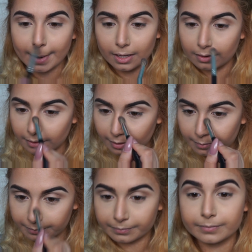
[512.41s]
and there,
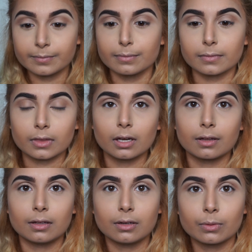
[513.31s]

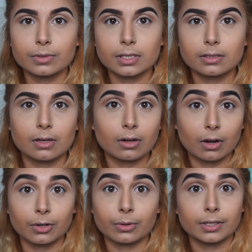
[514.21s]
the nose is all
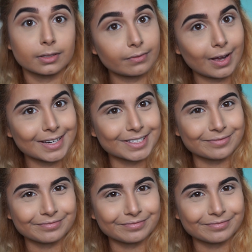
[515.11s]
contoured and defined.